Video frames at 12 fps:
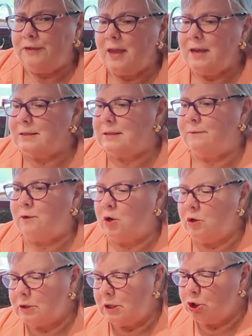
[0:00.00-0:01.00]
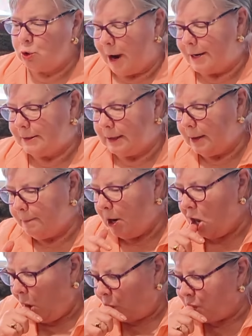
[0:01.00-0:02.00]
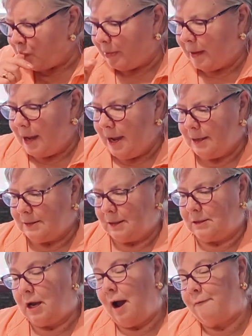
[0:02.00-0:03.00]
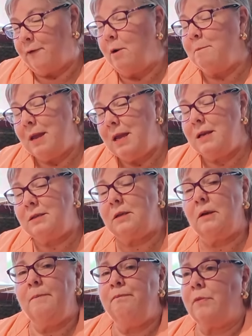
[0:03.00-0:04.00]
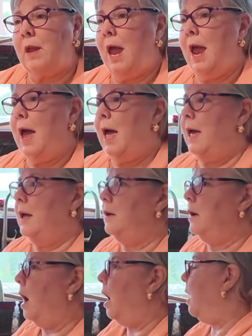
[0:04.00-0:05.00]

thing is if you're using tri-tip, it's a tougher meat, and